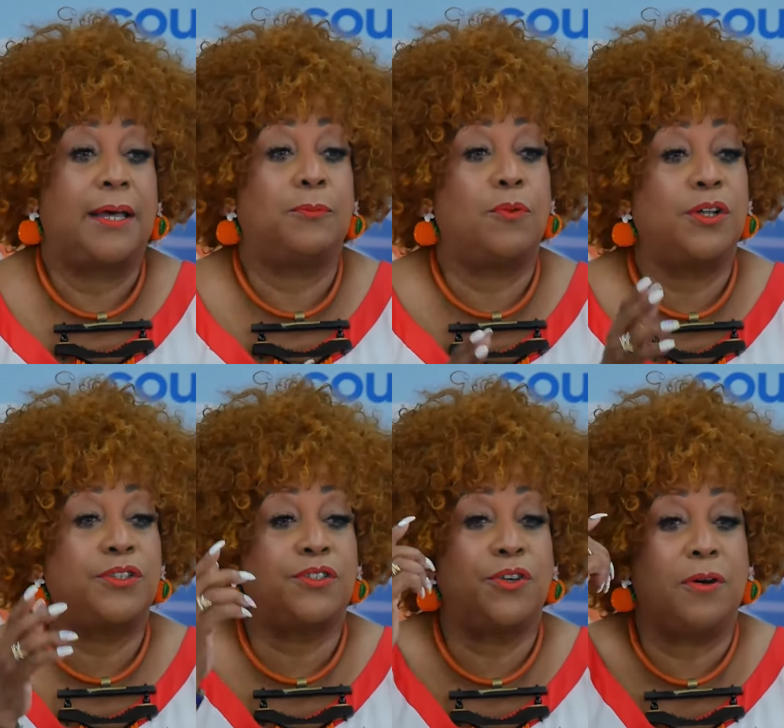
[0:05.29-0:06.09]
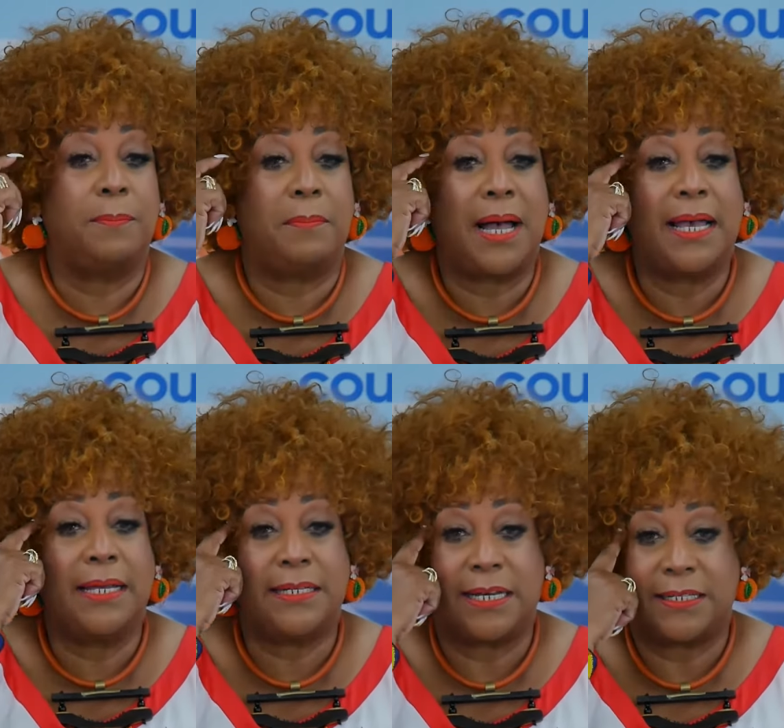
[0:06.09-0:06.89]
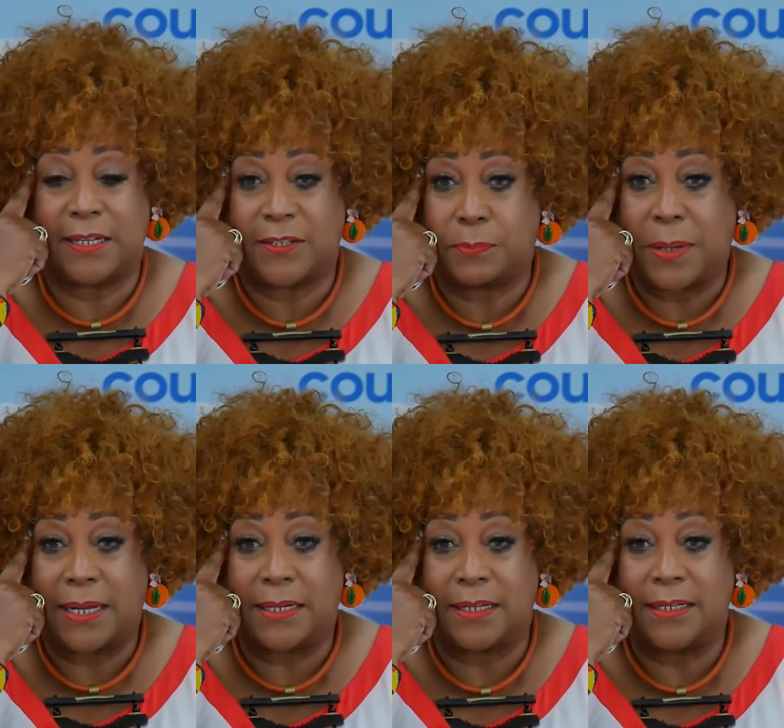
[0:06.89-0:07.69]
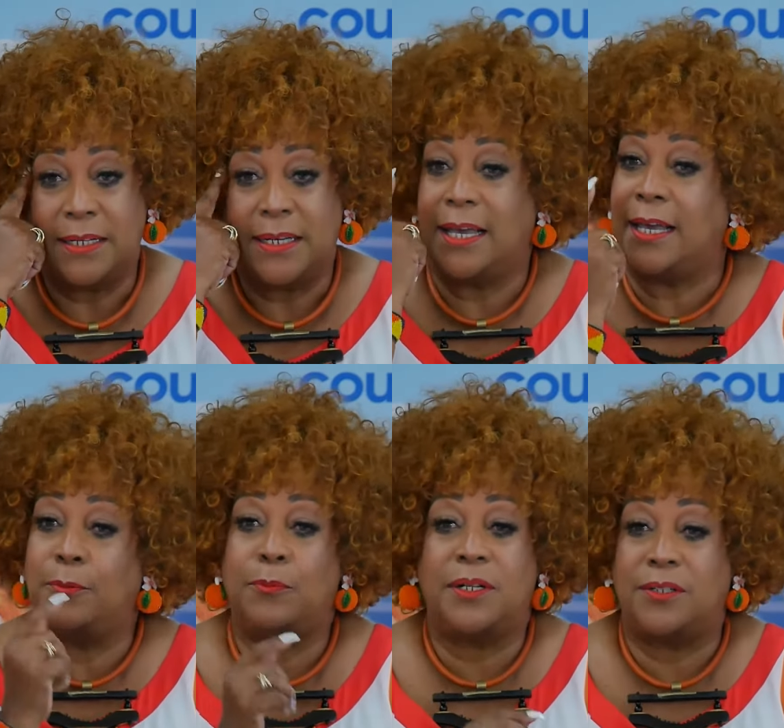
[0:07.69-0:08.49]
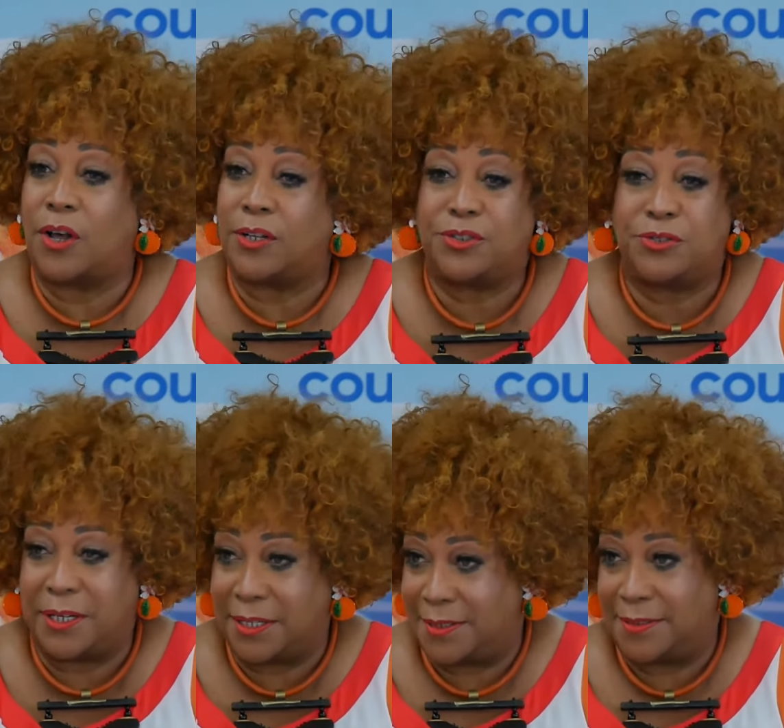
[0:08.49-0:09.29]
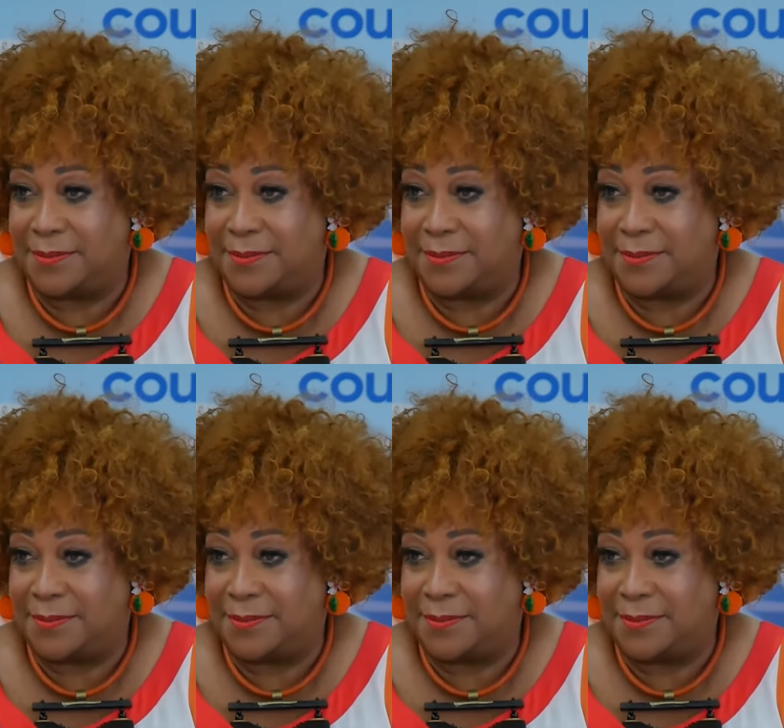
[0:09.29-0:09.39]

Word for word: And once your mind has expanded, it will not shrink.